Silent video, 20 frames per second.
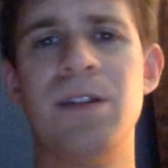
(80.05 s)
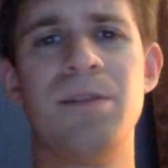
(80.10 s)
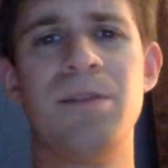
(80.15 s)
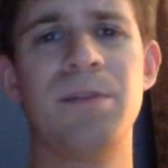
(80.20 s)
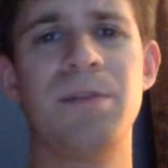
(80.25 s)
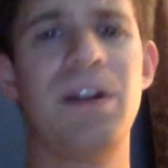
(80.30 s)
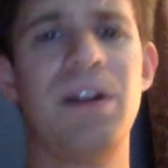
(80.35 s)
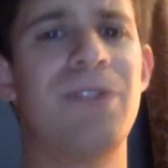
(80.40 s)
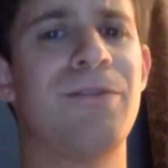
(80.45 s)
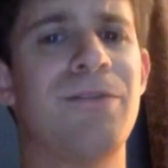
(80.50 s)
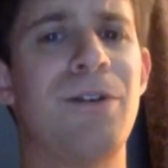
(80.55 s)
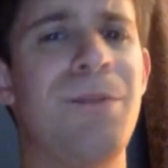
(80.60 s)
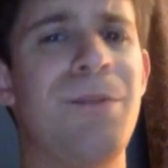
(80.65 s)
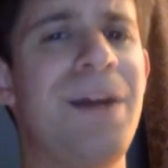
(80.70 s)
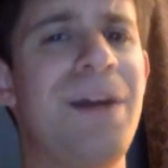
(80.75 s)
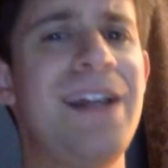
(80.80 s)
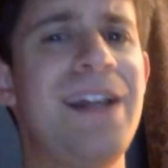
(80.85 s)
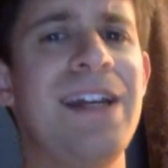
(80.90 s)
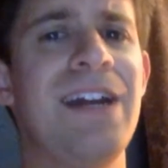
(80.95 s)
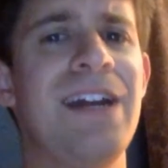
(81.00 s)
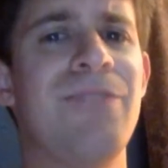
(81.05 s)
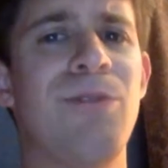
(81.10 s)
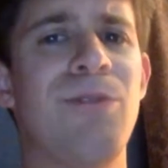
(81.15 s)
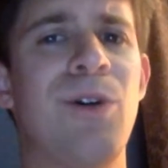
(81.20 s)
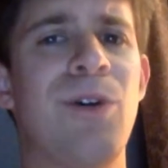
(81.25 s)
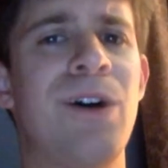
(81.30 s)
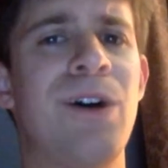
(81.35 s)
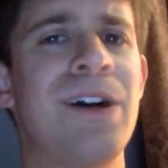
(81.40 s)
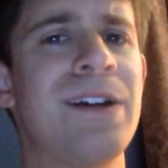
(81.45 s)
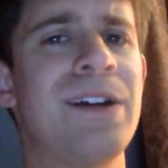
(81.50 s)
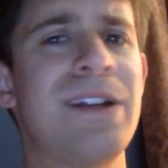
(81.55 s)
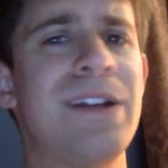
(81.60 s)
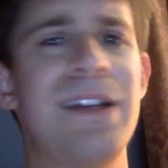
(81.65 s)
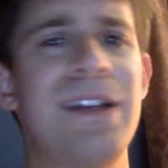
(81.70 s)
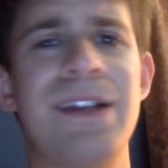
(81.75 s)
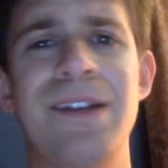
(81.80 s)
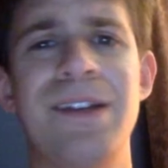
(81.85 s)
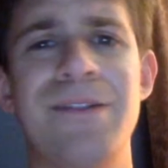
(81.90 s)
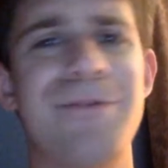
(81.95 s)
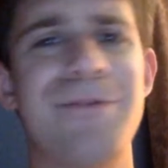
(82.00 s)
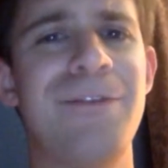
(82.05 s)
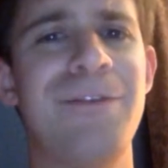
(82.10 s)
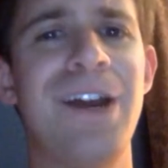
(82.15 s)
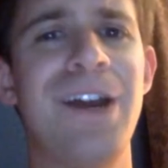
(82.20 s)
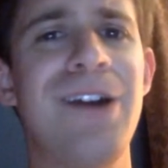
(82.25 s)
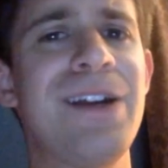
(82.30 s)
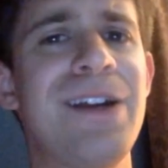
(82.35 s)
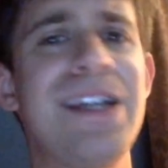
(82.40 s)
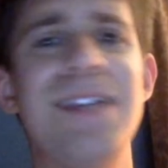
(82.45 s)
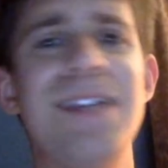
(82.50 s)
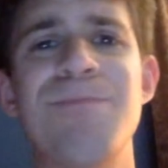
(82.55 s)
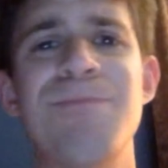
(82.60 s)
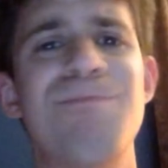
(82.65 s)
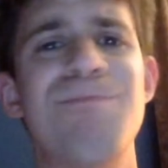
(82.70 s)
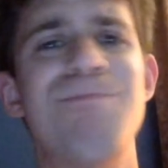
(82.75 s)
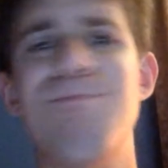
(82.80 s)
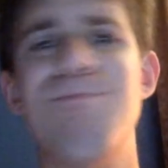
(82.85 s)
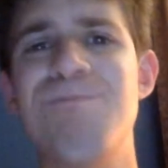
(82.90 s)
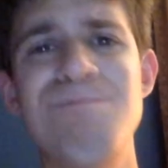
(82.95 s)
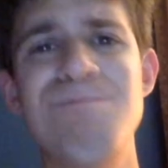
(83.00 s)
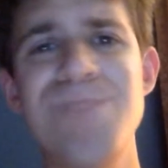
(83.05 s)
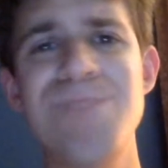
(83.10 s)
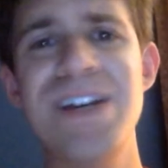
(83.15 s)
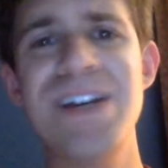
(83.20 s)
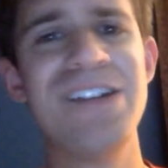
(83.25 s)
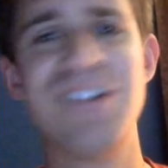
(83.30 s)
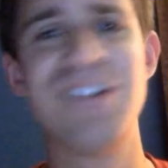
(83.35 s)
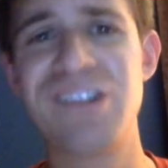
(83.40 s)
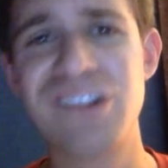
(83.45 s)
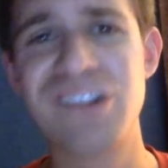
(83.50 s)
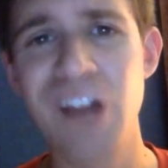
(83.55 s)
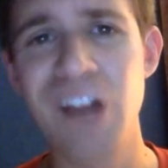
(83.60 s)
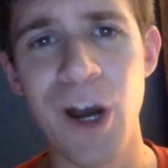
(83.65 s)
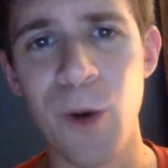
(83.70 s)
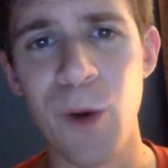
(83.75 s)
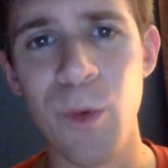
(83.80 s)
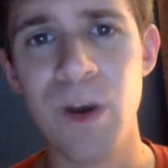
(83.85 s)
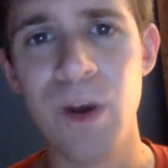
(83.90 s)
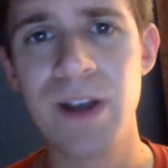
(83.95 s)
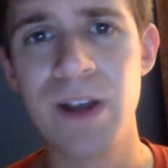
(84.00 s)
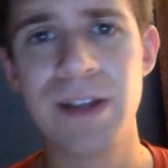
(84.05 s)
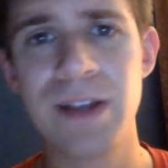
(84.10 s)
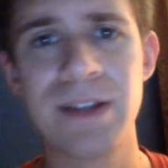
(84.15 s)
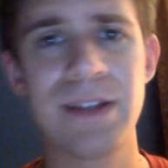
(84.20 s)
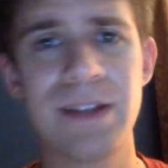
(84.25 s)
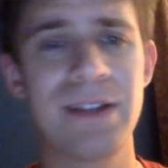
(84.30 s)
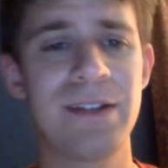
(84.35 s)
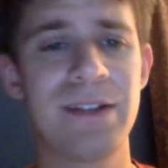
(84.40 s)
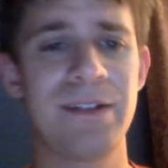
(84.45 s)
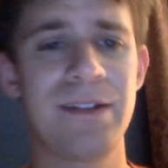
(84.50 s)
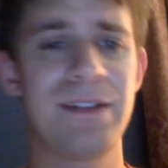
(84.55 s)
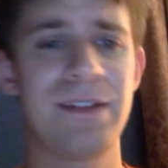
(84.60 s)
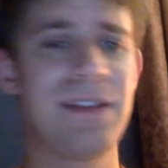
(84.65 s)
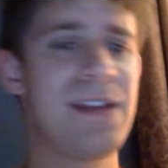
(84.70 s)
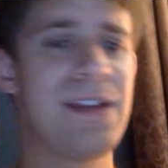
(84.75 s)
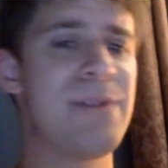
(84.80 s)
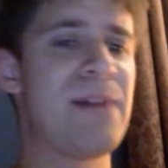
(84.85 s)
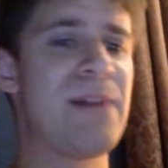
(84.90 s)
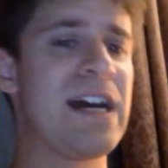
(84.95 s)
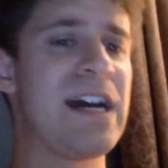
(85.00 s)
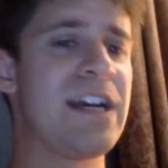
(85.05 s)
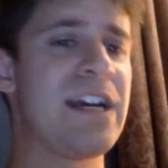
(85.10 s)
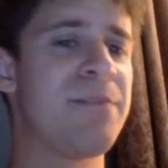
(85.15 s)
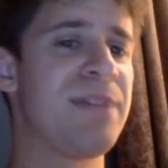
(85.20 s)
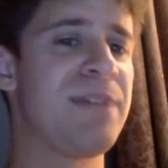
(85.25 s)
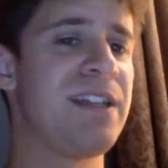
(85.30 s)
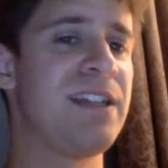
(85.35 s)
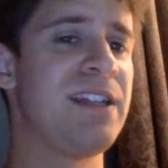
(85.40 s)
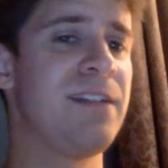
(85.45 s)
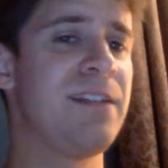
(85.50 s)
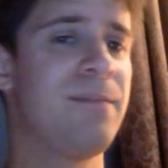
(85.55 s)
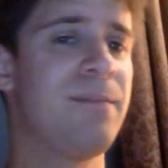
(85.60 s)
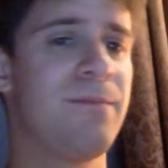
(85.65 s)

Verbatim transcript: But overall, Monday Night Raw, very mid-show, in my opinion.